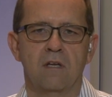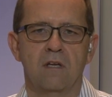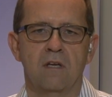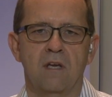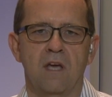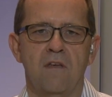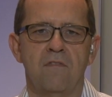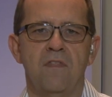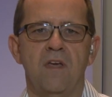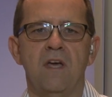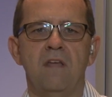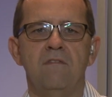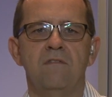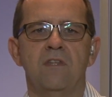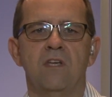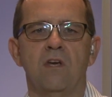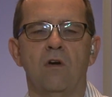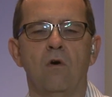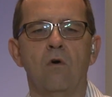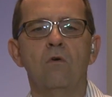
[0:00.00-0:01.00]
And then
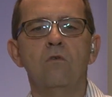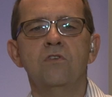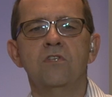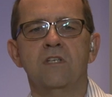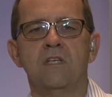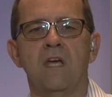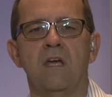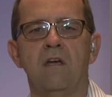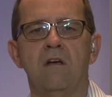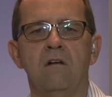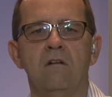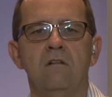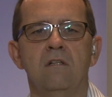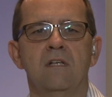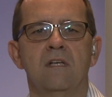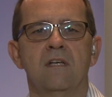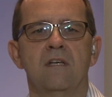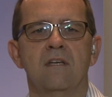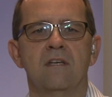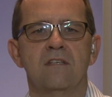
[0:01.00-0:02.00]
the O-Scale
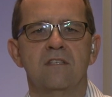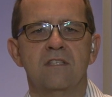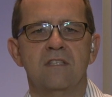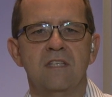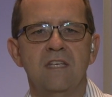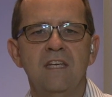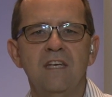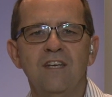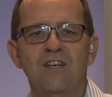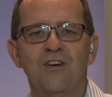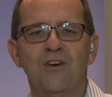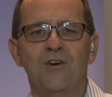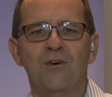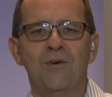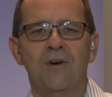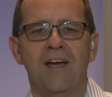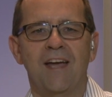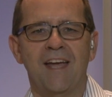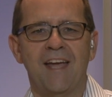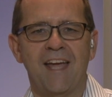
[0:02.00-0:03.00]

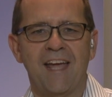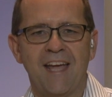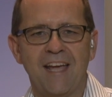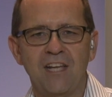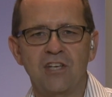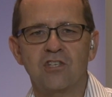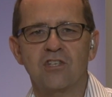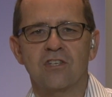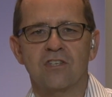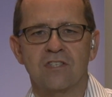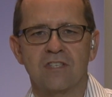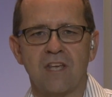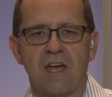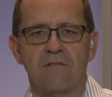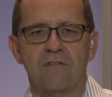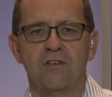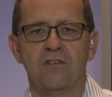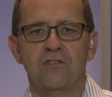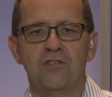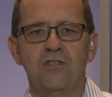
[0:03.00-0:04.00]
C&O
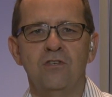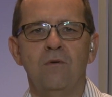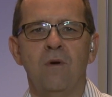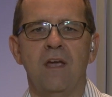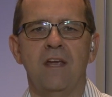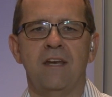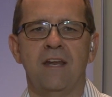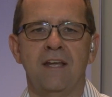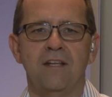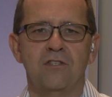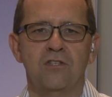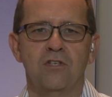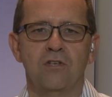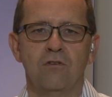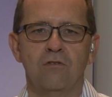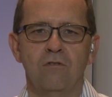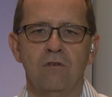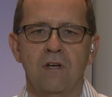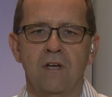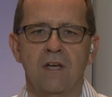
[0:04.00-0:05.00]
H7
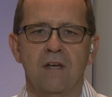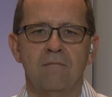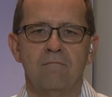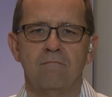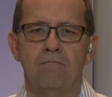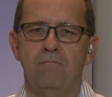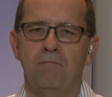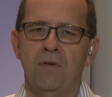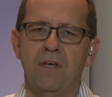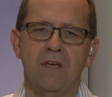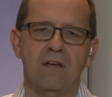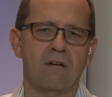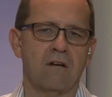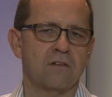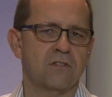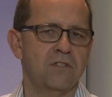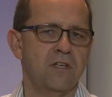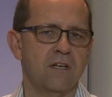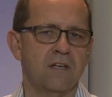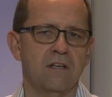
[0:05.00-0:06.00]
2882, big
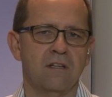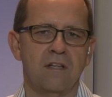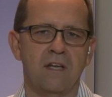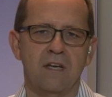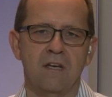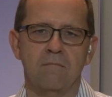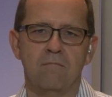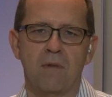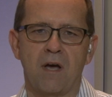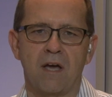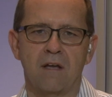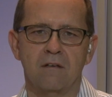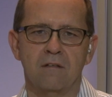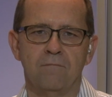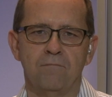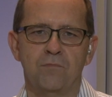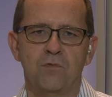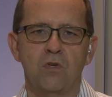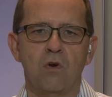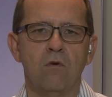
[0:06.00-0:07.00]
articulated
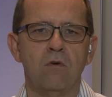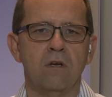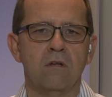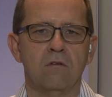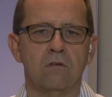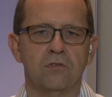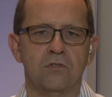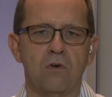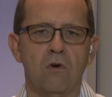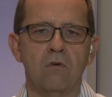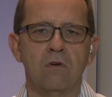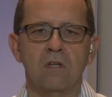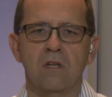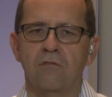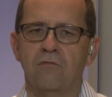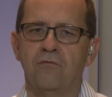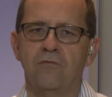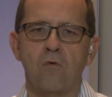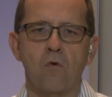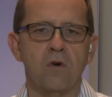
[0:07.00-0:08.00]
model, total
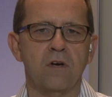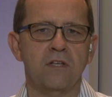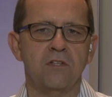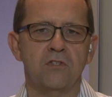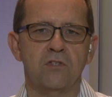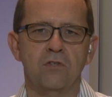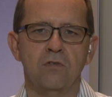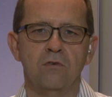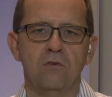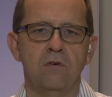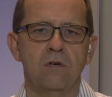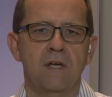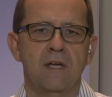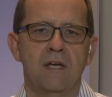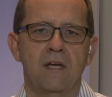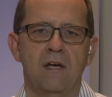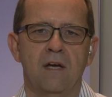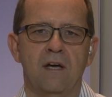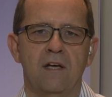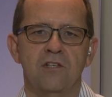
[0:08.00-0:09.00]
of 42,
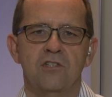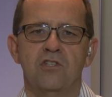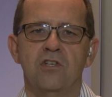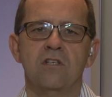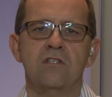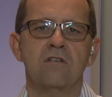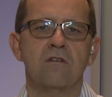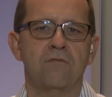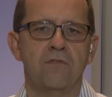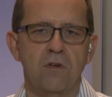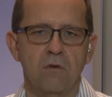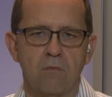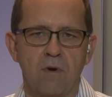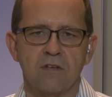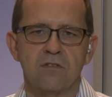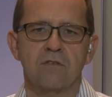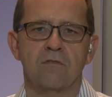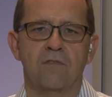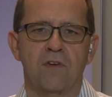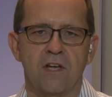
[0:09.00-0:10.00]
just a few
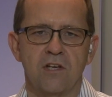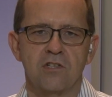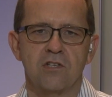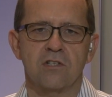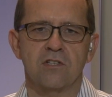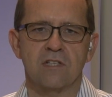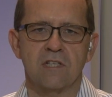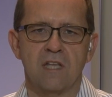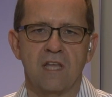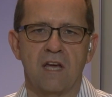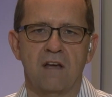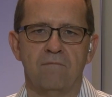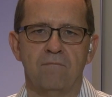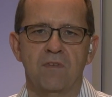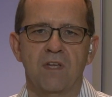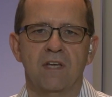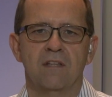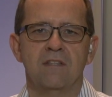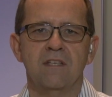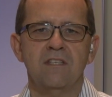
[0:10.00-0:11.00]
reservations left.
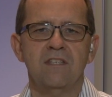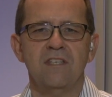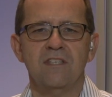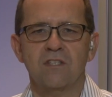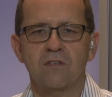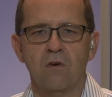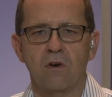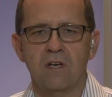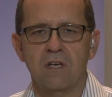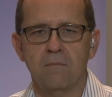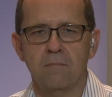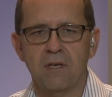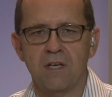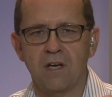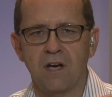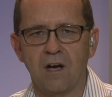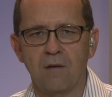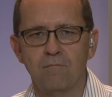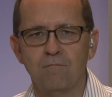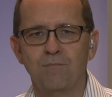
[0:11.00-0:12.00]
This is going to be
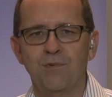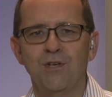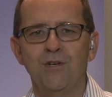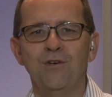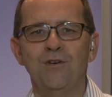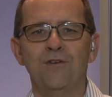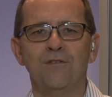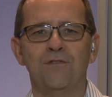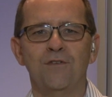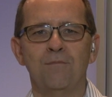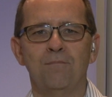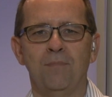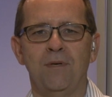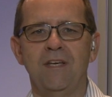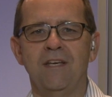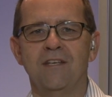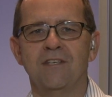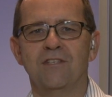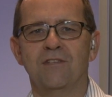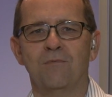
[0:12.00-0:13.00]
a beautiful
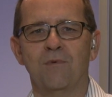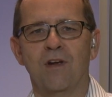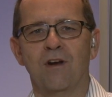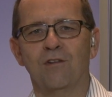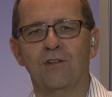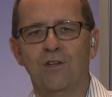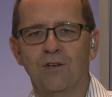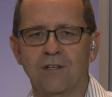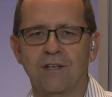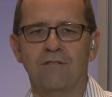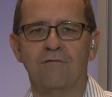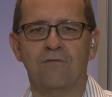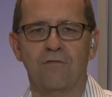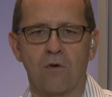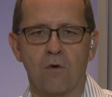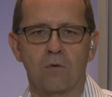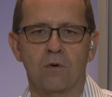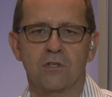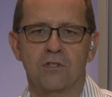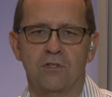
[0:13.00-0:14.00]
piece we are looking
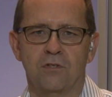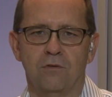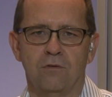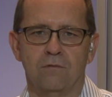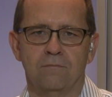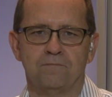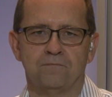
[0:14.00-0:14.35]
forward to.